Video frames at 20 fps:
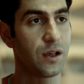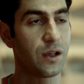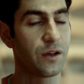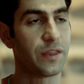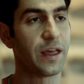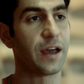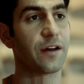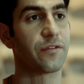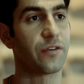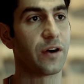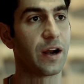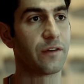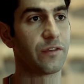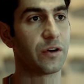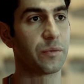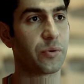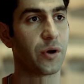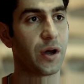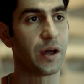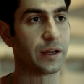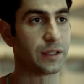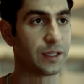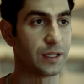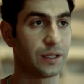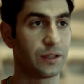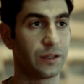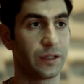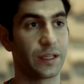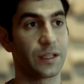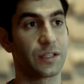that for every product, and
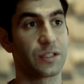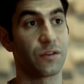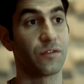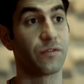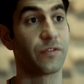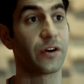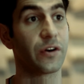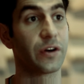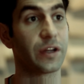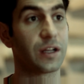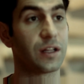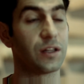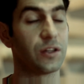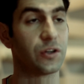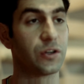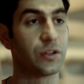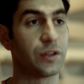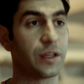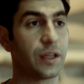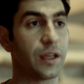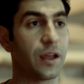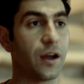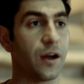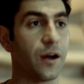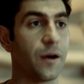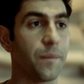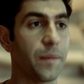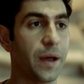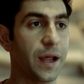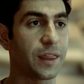it links it very clearly.
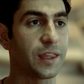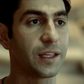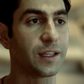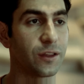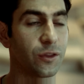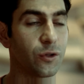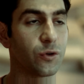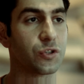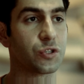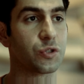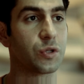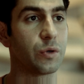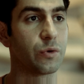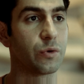I think in those three